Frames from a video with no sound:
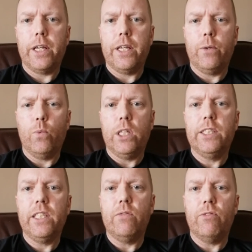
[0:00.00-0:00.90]
it will
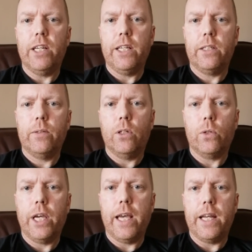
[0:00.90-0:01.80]
deflate,
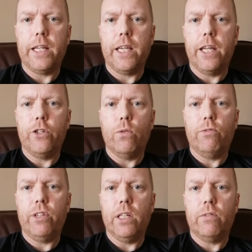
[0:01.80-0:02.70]
okay, and again you'll
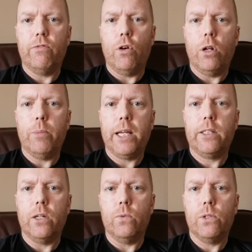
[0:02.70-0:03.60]
feel it fall
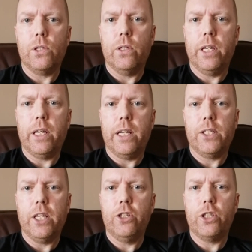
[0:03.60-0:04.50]
back down. So
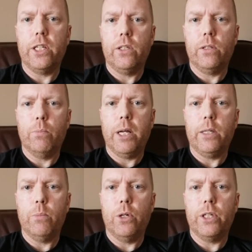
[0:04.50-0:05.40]
essentially the
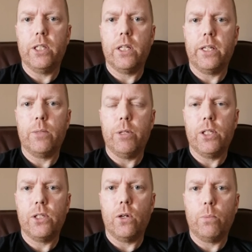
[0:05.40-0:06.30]
belly button, it's like it's being
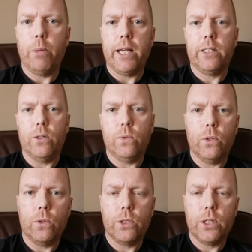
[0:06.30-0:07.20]
sucked back down
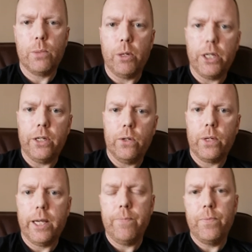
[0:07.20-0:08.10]
towards the spine,
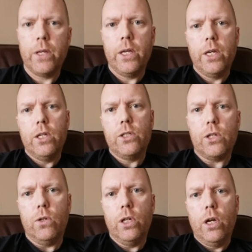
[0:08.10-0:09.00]
okay?
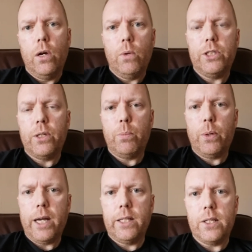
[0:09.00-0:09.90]
So I want you to
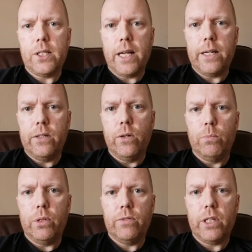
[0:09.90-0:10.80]
practice that a
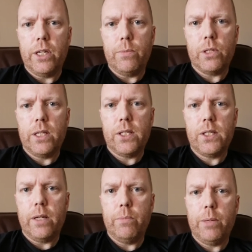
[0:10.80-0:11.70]
number of times. So as I
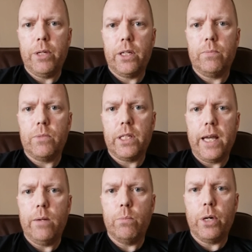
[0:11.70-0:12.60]
said, maybe
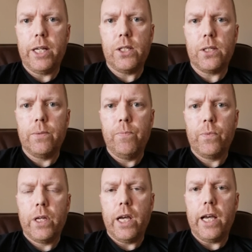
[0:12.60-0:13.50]
10 breaths
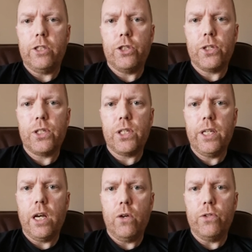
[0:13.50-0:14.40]
and just
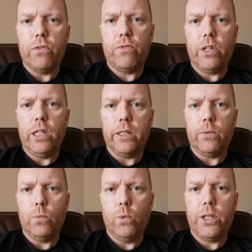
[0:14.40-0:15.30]
see how you're
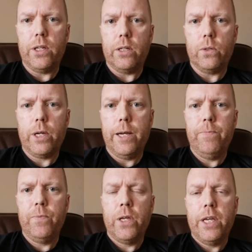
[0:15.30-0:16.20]
feeling with it, okay?
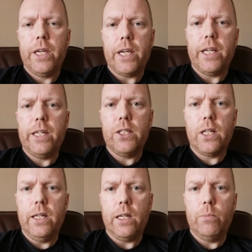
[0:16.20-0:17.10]
It is
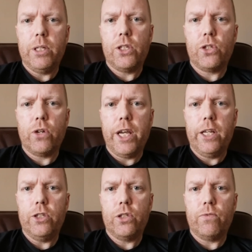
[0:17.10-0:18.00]
a little bit
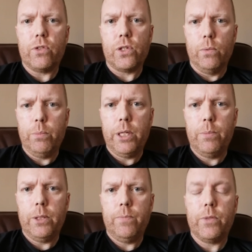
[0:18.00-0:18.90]
strange for some
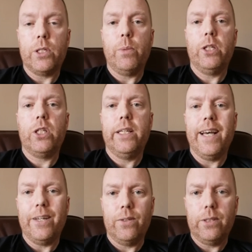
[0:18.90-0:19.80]
people, especially
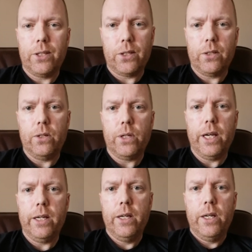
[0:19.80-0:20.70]
adults,
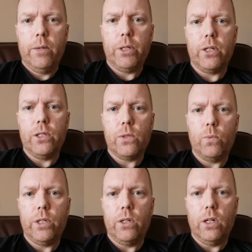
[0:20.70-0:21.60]
okay,
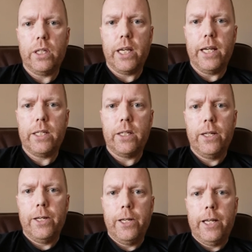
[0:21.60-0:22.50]
because we all get
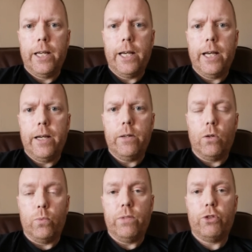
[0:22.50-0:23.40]

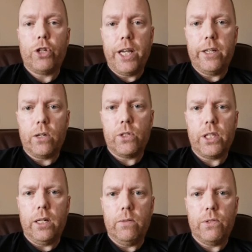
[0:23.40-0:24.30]
or we've trained
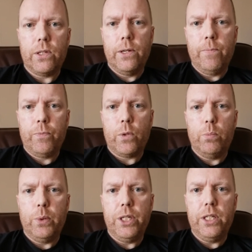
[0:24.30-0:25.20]
ourselves to
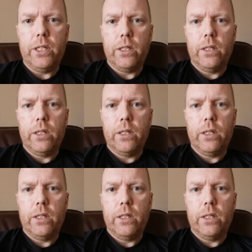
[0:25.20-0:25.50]
breathe